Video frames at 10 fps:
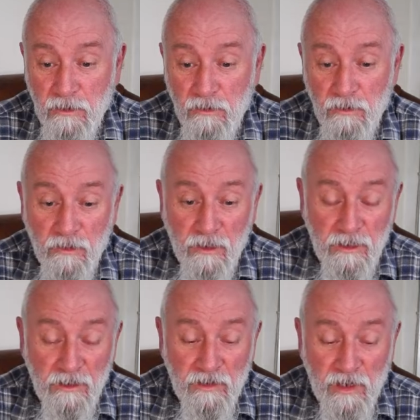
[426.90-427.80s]

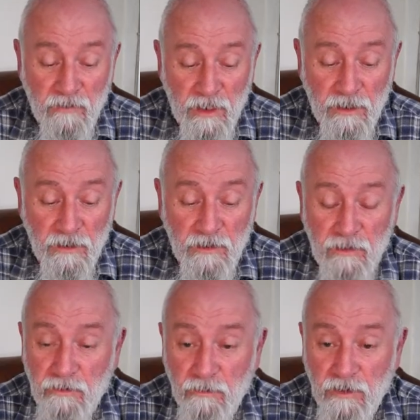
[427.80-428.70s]
early 70s
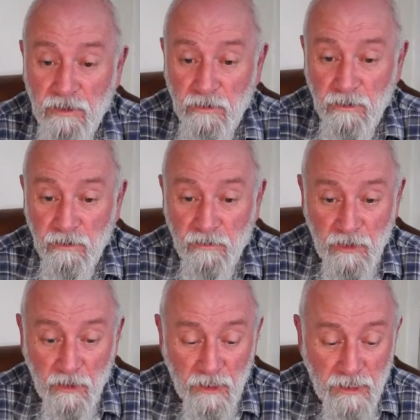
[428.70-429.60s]
through until the
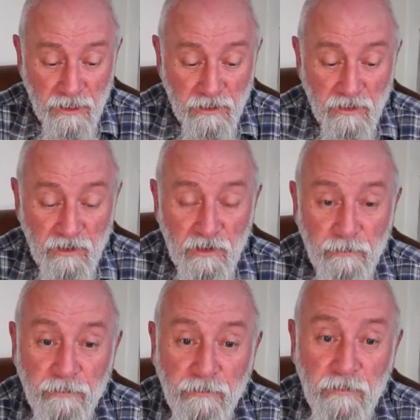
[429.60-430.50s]
early 80s.
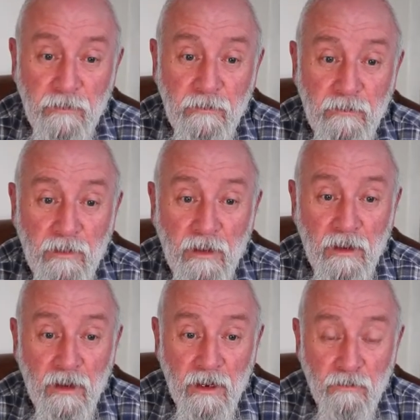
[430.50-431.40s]

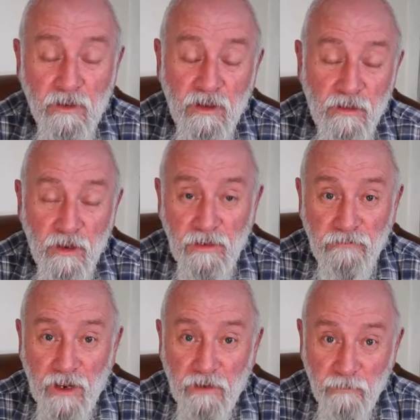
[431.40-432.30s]
It was a
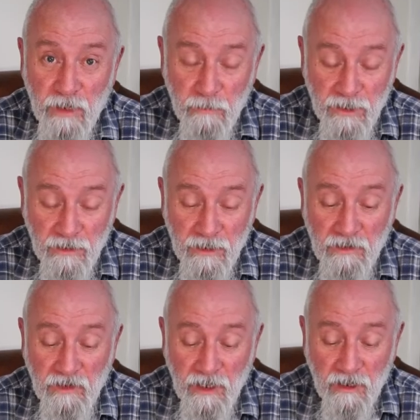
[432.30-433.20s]
35mm
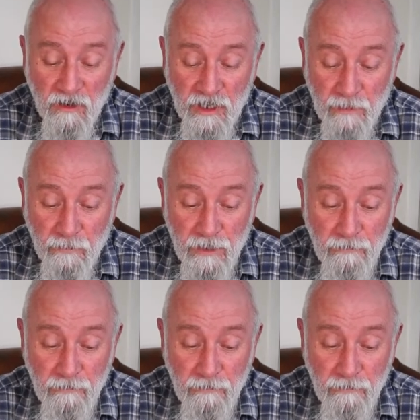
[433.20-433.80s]
SLR camera,